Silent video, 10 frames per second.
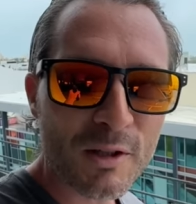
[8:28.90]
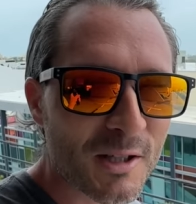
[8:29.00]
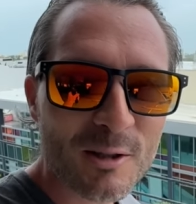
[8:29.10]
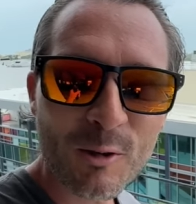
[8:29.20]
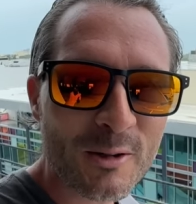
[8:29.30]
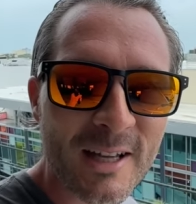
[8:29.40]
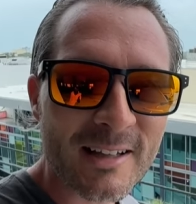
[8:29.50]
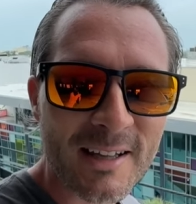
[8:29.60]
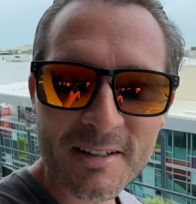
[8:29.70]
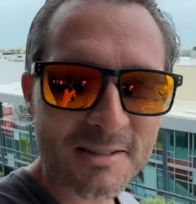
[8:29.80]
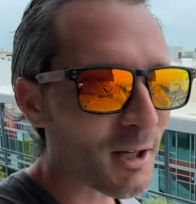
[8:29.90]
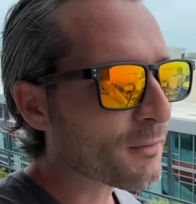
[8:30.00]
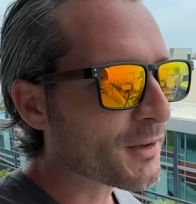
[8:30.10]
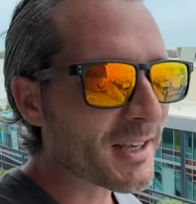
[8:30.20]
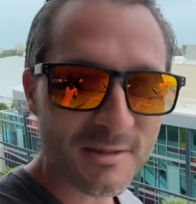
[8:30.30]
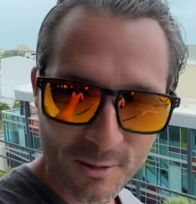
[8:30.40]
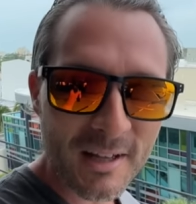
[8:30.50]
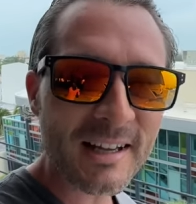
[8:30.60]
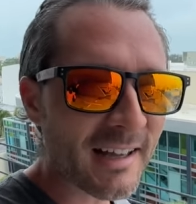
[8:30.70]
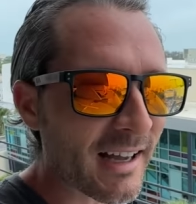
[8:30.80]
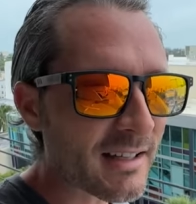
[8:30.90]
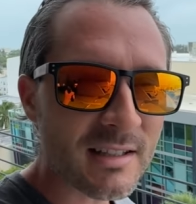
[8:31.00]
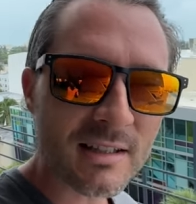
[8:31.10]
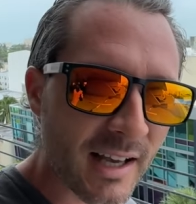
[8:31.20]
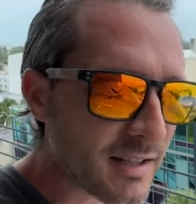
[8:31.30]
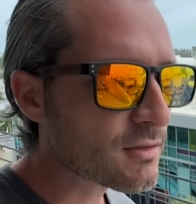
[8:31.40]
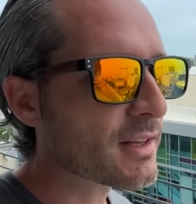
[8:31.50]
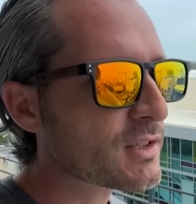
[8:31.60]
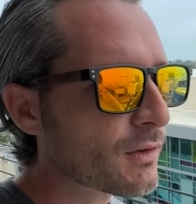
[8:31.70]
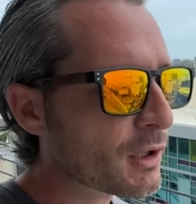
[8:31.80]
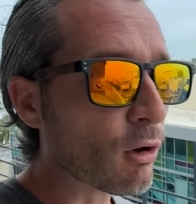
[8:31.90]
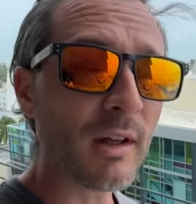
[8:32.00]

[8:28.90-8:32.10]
just looked at that stuff yesterday, guys, in yesterday's video.